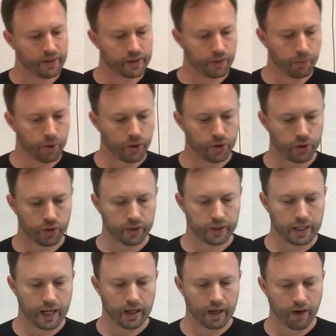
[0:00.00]
suppose your
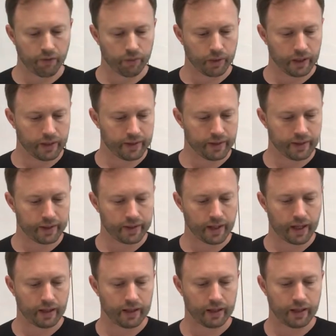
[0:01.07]
state government has
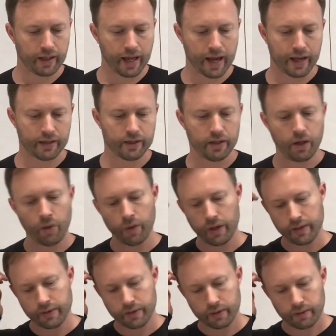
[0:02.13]
decided to tax
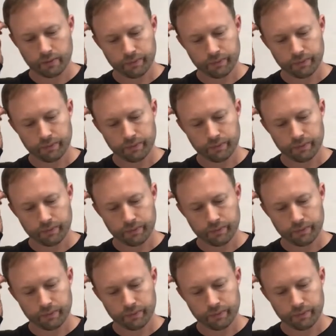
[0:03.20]
donuts.